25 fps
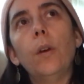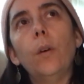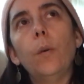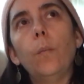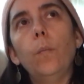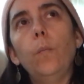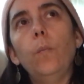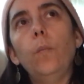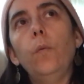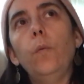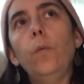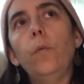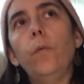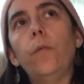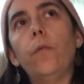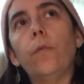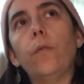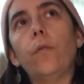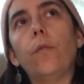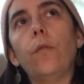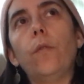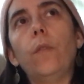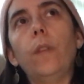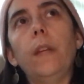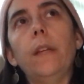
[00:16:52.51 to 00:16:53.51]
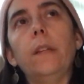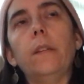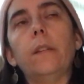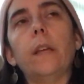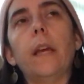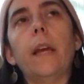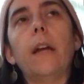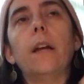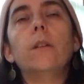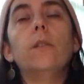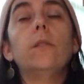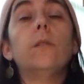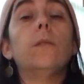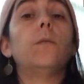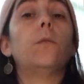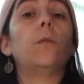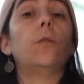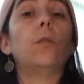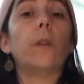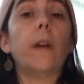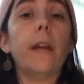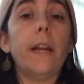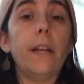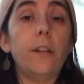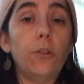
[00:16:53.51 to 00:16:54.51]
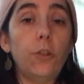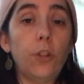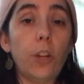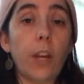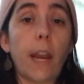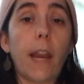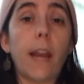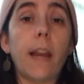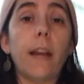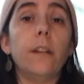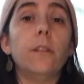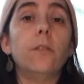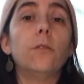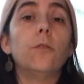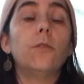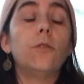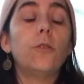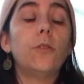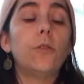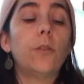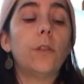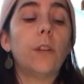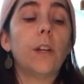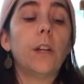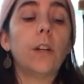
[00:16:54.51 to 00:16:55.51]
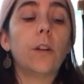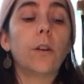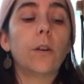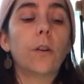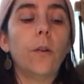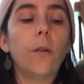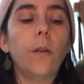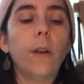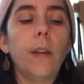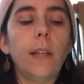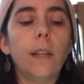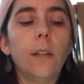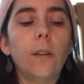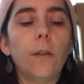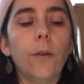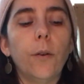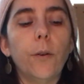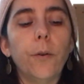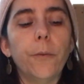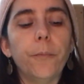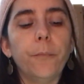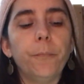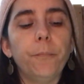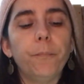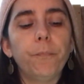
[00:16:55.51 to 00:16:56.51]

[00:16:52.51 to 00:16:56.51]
move through these layers of great change that you're going through.